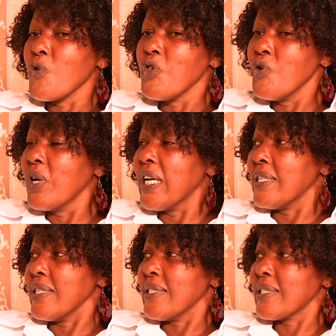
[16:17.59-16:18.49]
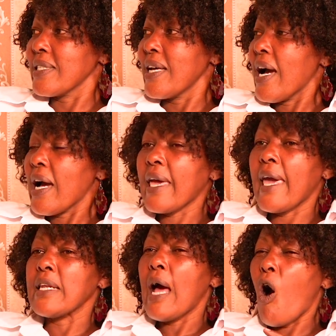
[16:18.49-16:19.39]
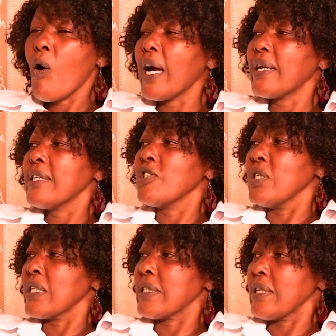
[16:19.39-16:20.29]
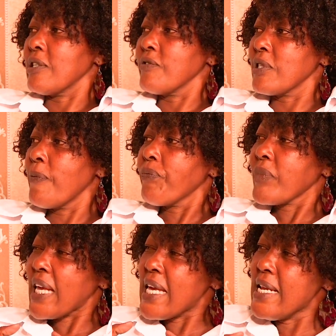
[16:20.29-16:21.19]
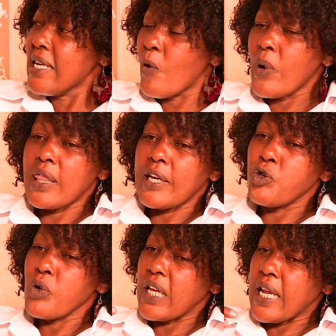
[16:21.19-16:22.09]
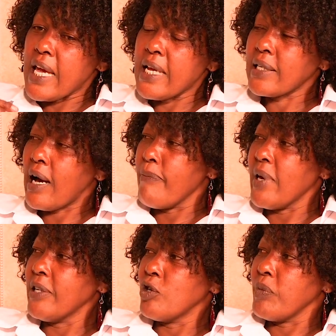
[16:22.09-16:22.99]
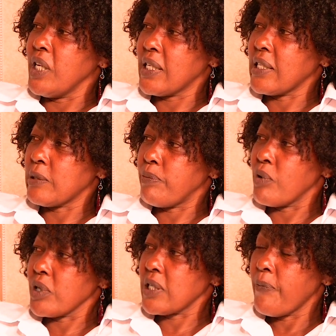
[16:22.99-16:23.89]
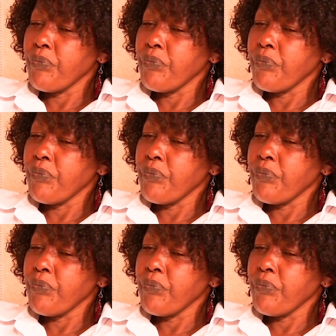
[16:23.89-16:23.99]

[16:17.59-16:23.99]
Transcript: you ladies can organize yourselves in a way that you can hit a male-dominated sport,